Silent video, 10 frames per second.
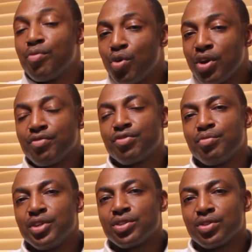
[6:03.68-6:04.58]
more
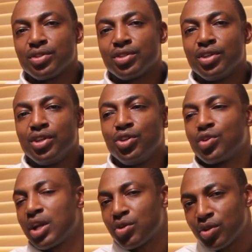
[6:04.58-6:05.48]
information, you
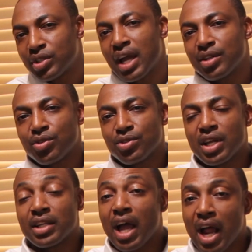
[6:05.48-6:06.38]
can contact us
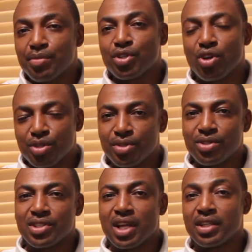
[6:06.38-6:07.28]
at ABS
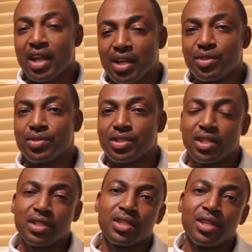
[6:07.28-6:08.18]
Hospitals and
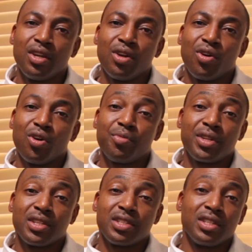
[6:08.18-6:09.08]
Diagnostics, or
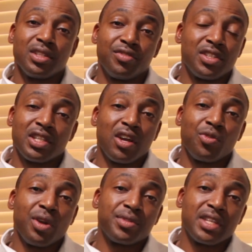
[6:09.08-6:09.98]
better still, visit our
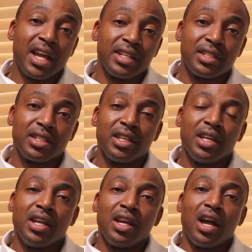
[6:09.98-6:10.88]
website
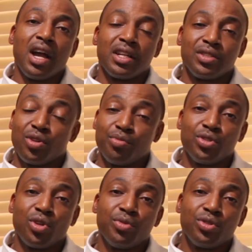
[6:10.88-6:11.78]
at
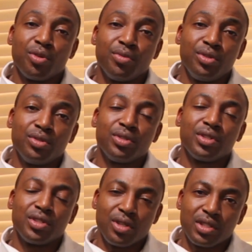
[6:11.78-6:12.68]

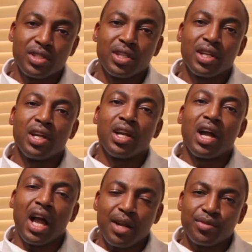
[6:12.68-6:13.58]

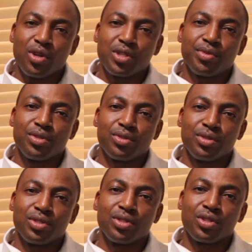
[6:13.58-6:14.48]

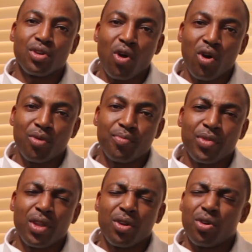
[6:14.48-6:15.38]
www.abshospitals.com,
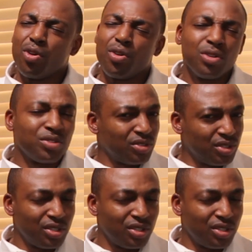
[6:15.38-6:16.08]
or